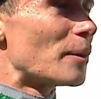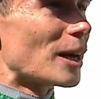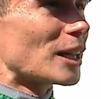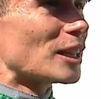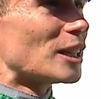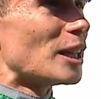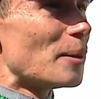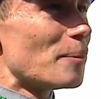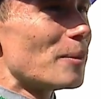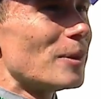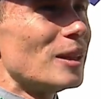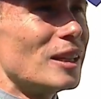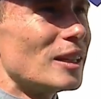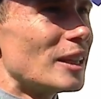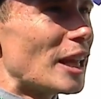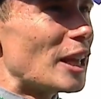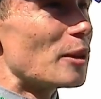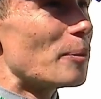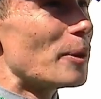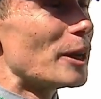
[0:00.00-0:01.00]
about them.
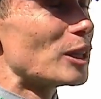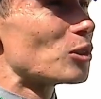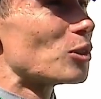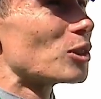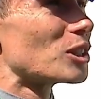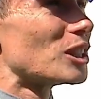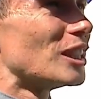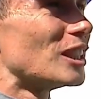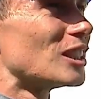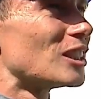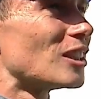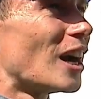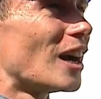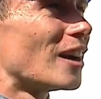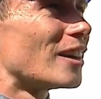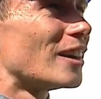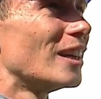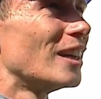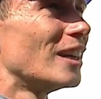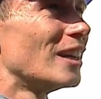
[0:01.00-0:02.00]
They're the best auctioneers
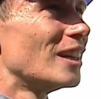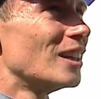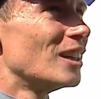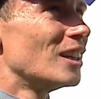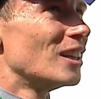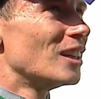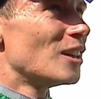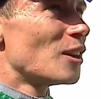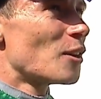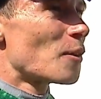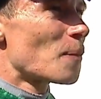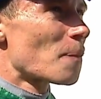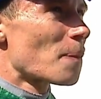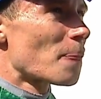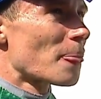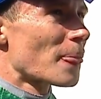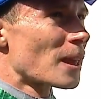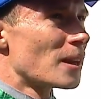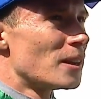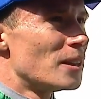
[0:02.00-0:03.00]
around. And before I
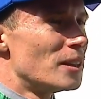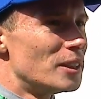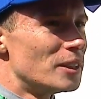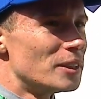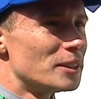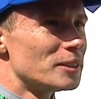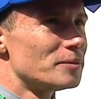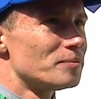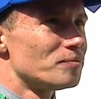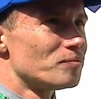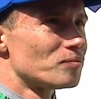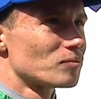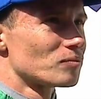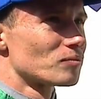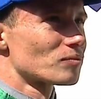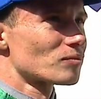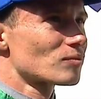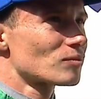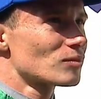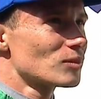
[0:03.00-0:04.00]
forget your favourite early in the
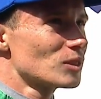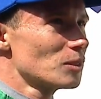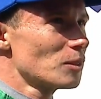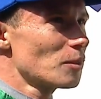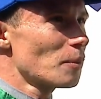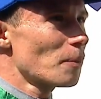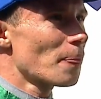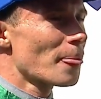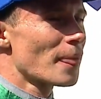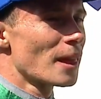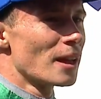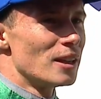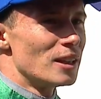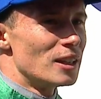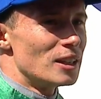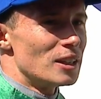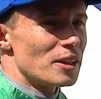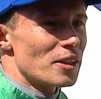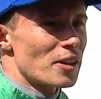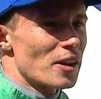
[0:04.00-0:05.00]
day, you and I were chatting off
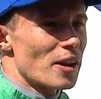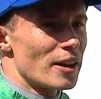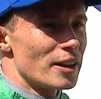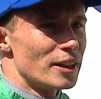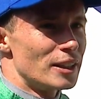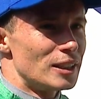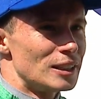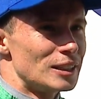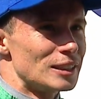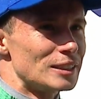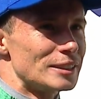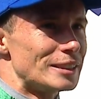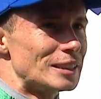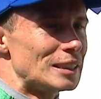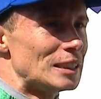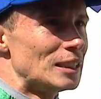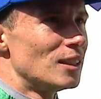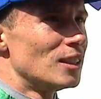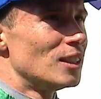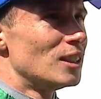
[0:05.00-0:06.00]
air. Just
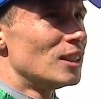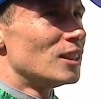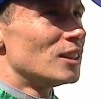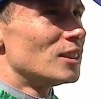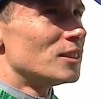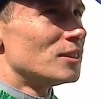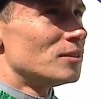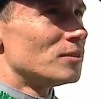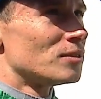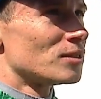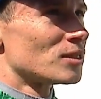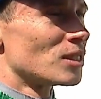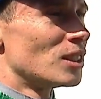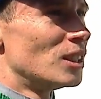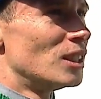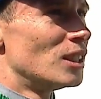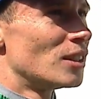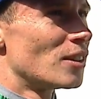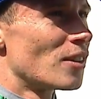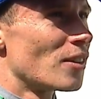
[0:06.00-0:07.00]
once or twice has been
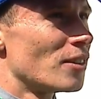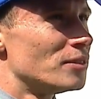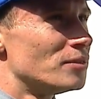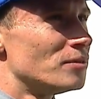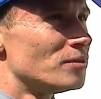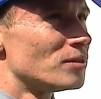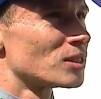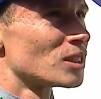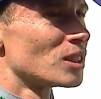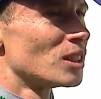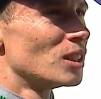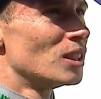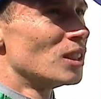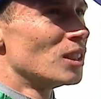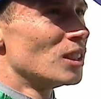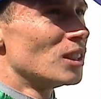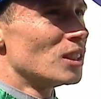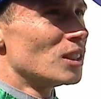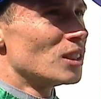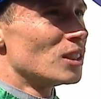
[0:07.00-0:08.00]
slow out of the gates, but
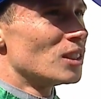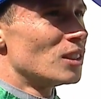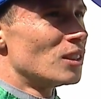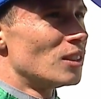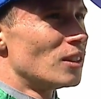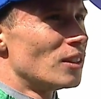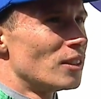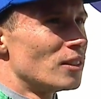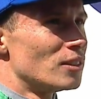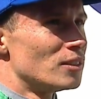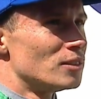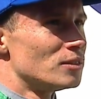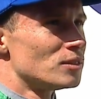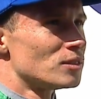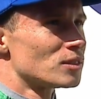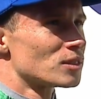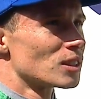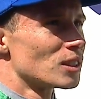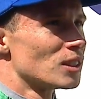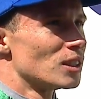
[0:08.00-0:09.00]
today, not
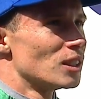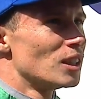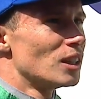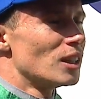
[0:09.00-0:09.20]
interested.